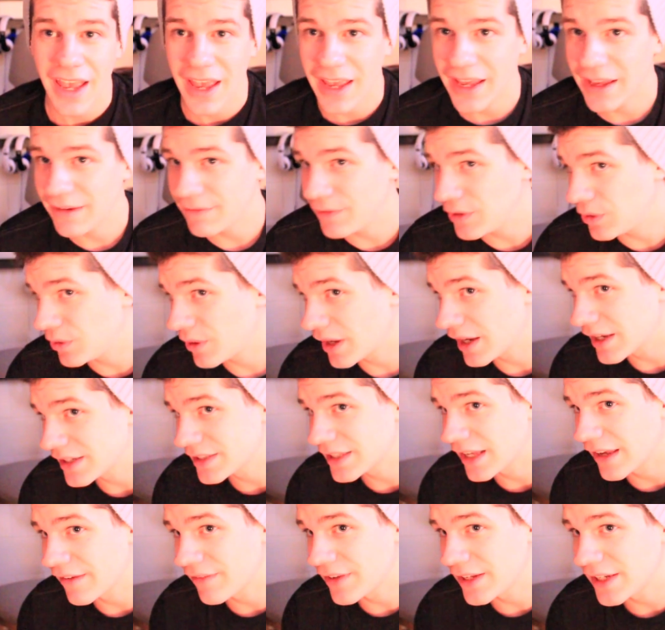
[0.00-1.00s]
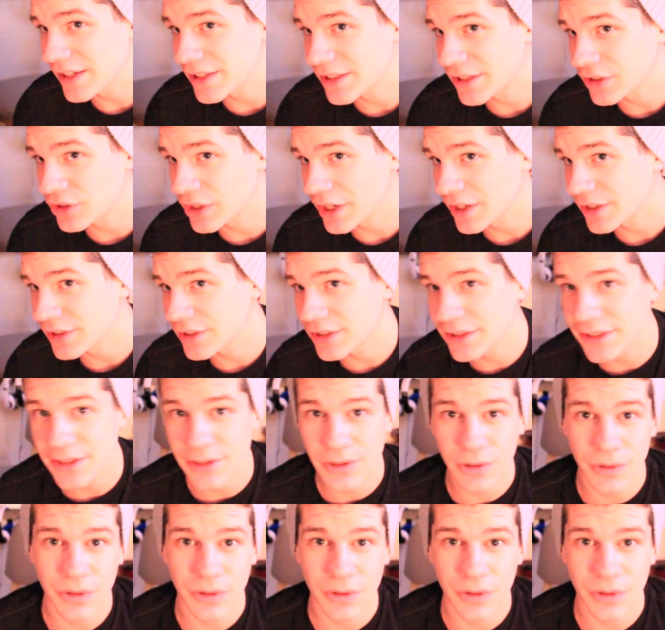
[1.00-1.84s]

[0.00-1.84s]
If you guys have any suggestions,